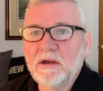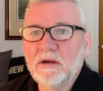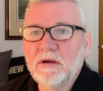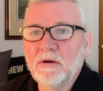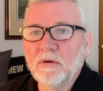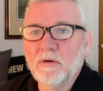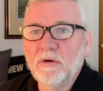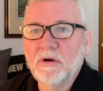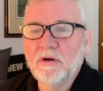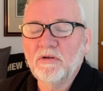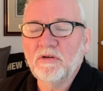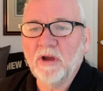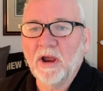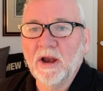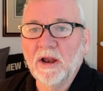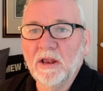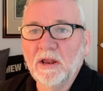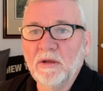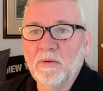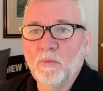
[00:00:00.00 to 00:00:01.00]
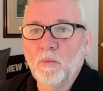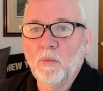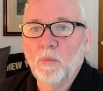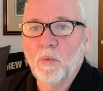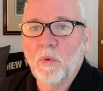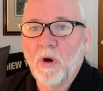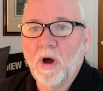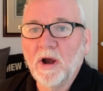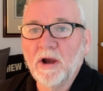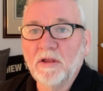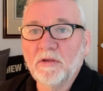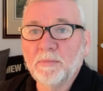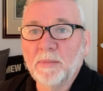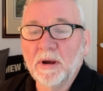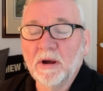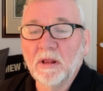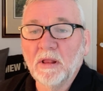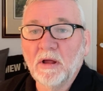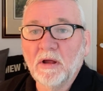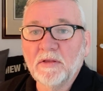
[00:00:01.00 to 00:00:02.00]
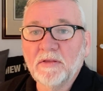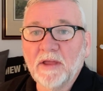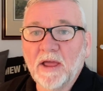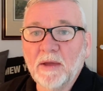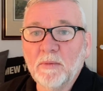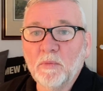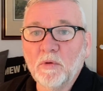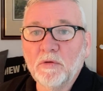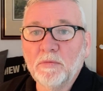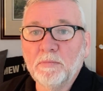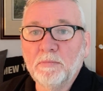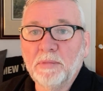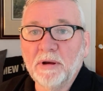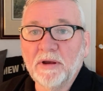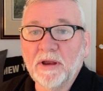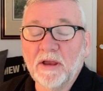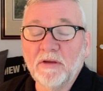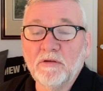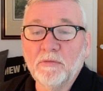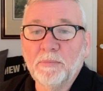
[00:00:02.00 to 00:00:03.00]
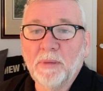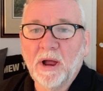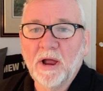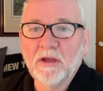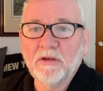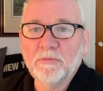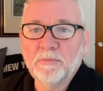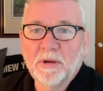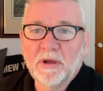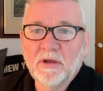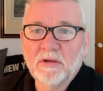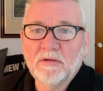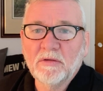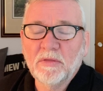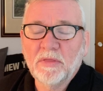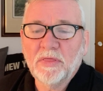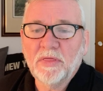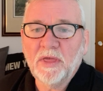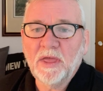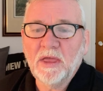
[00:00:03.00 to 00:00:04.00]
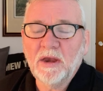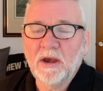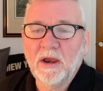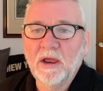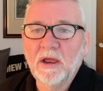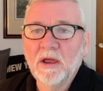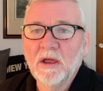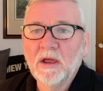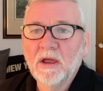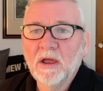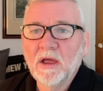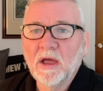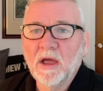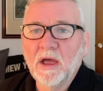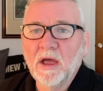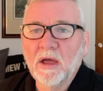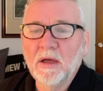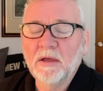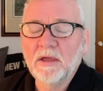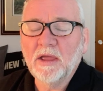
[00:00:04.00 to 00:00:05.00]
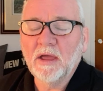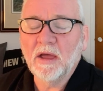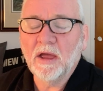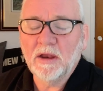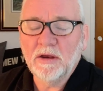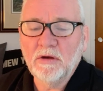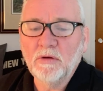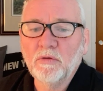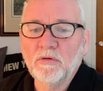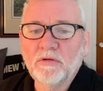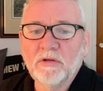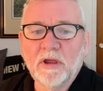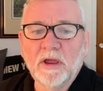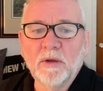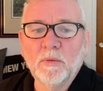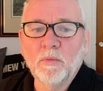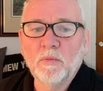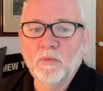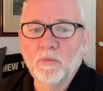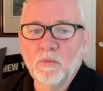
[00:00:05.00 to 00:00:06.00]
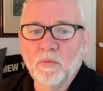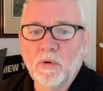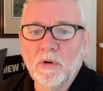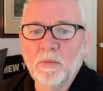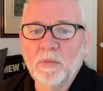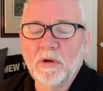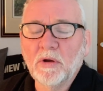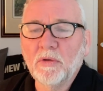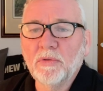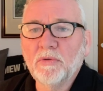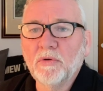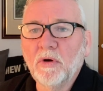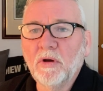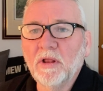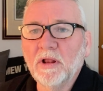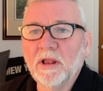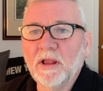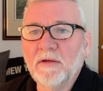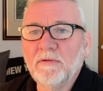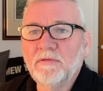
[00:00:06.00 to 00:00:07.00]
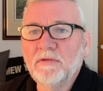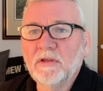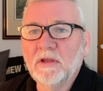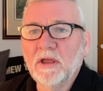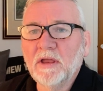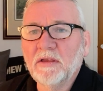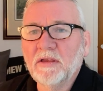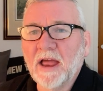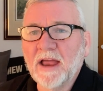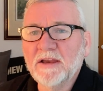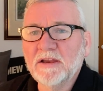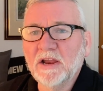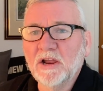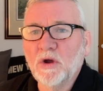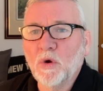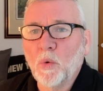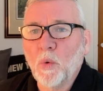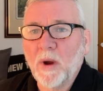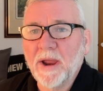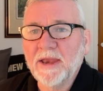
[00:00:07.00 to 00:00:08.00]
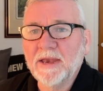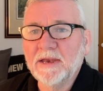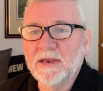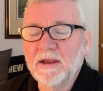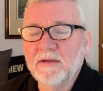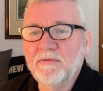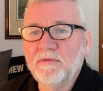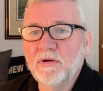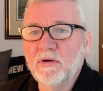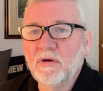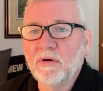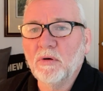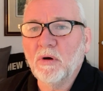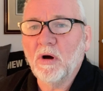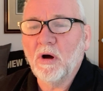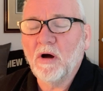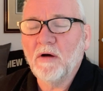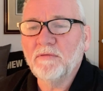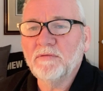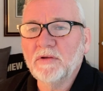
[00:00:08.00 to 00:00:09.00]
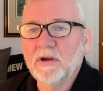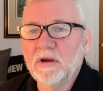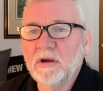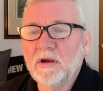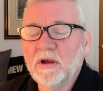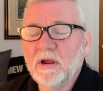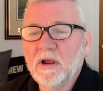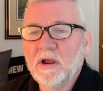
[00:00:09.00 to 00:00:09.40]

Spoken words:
don't generally want to spend a lot of time with potential buyers, because in theory, and you'll see when we go through the list, it's actually quite difficult often